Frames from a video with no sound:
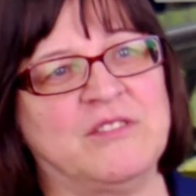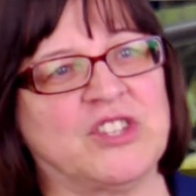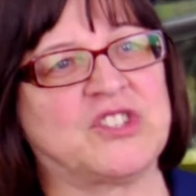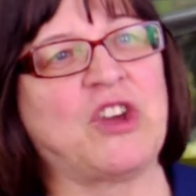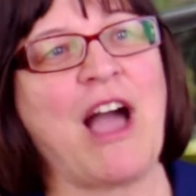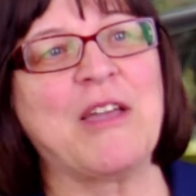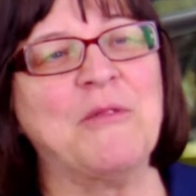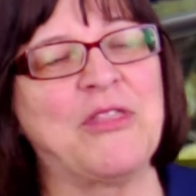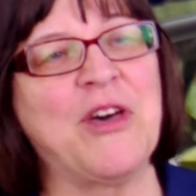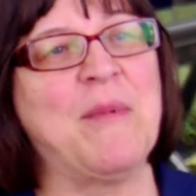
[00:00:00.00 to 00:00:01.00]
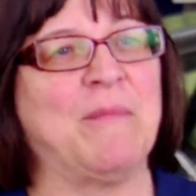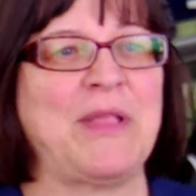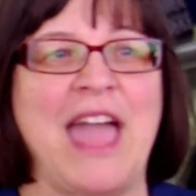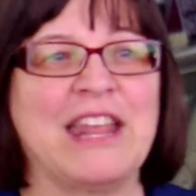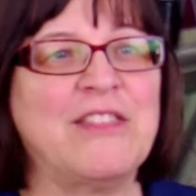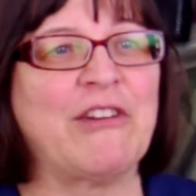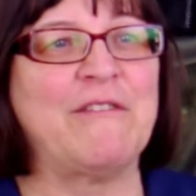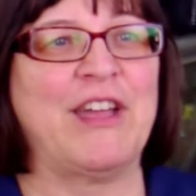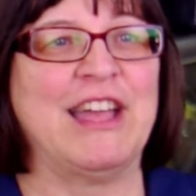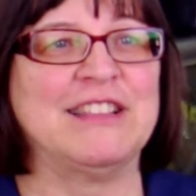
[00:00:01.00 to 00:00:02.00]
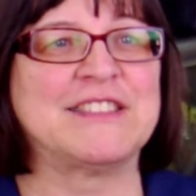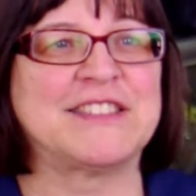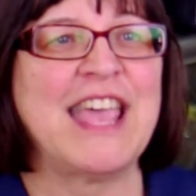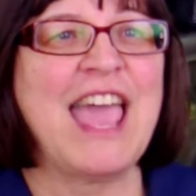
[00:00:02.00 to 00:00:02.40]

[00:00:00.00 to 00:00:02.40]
just talking with them and planning their events